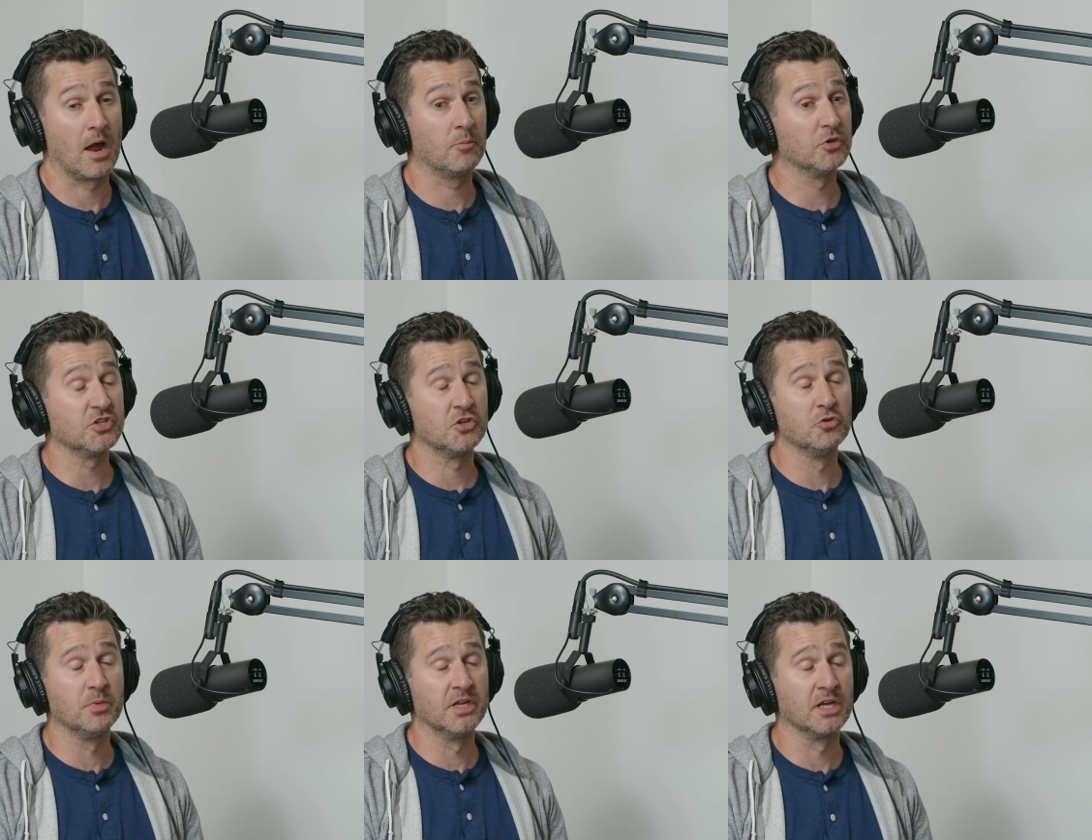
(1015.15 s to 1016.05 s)
appreciate
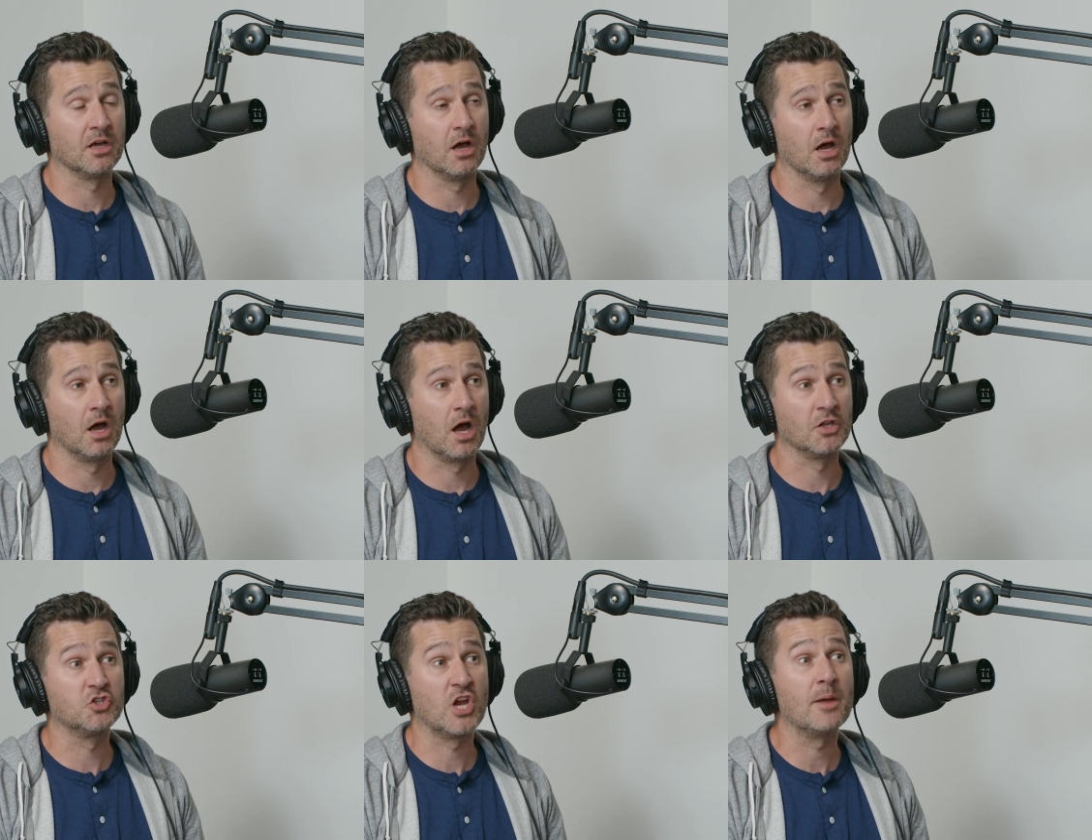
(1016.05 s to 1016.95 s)
you being a
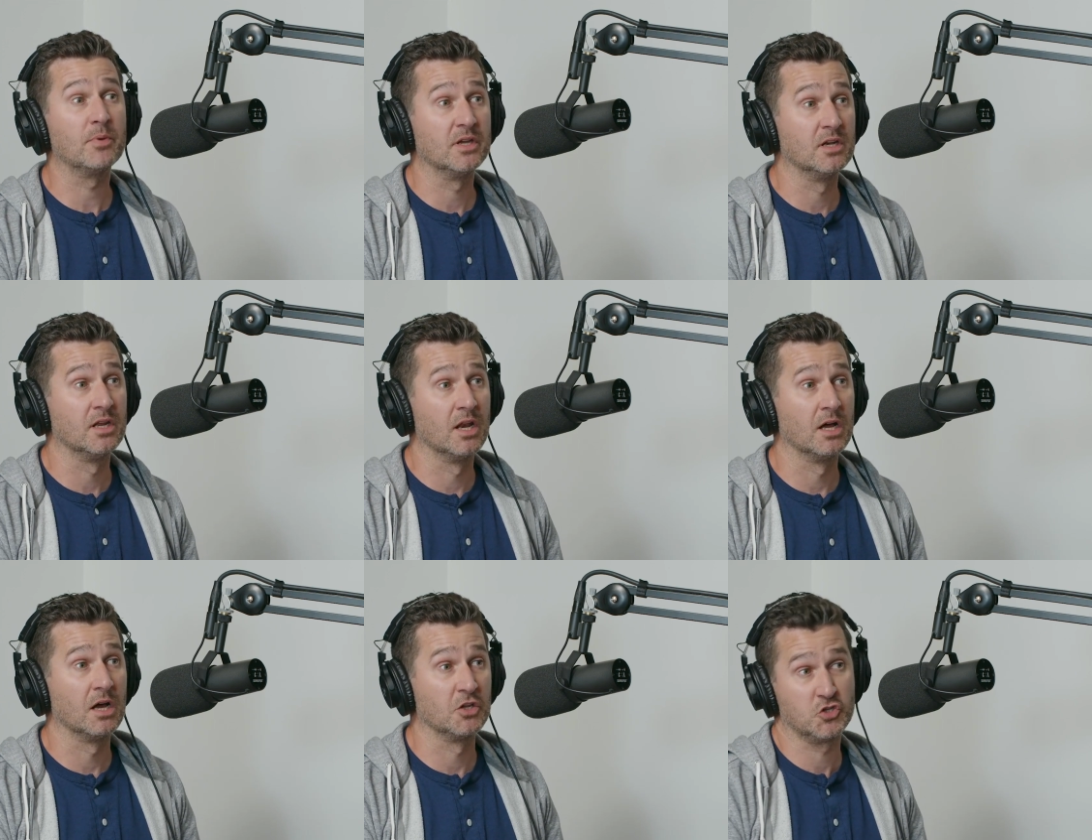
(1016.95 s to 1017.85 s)
champion and
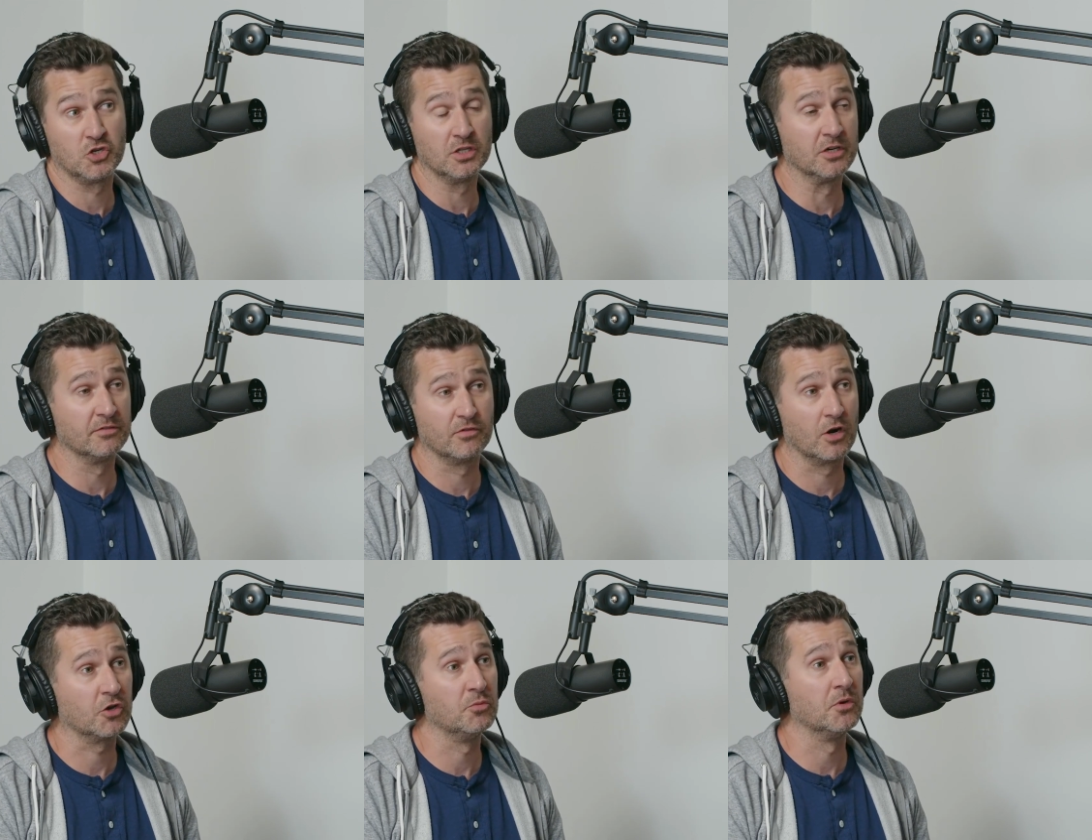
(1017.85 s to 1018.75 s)
a cheerleader for
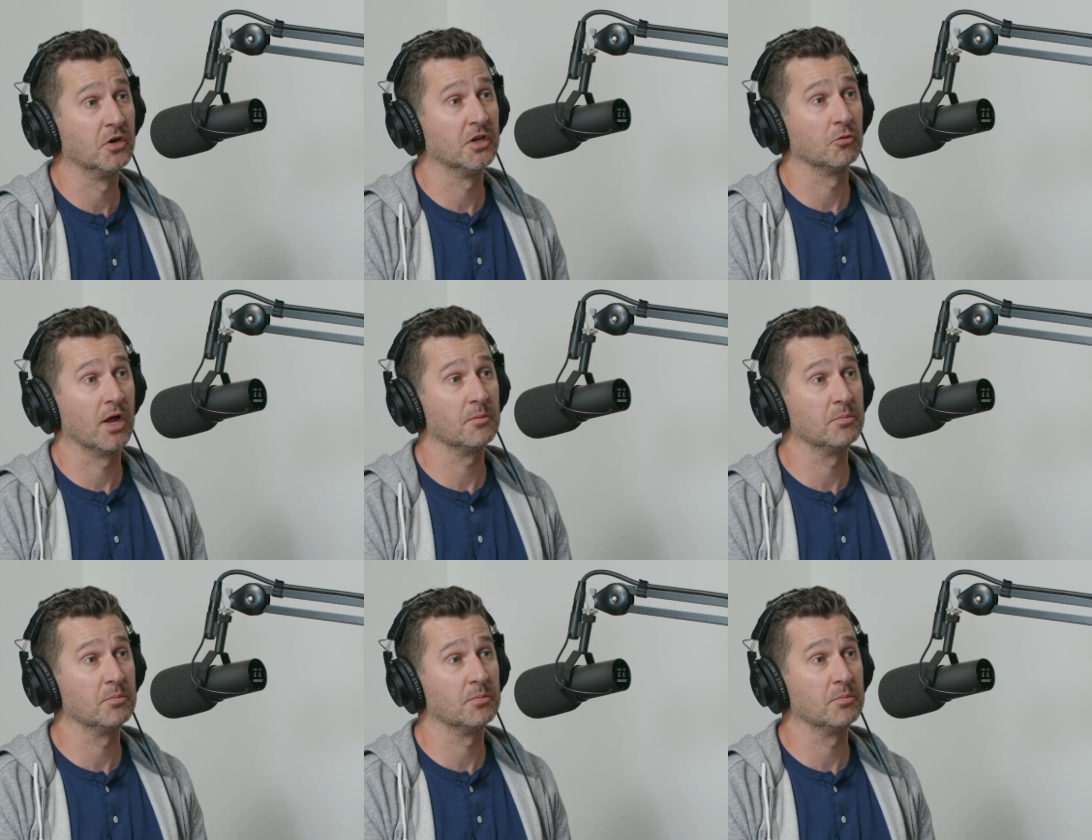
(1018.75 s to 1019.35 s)
our community, right?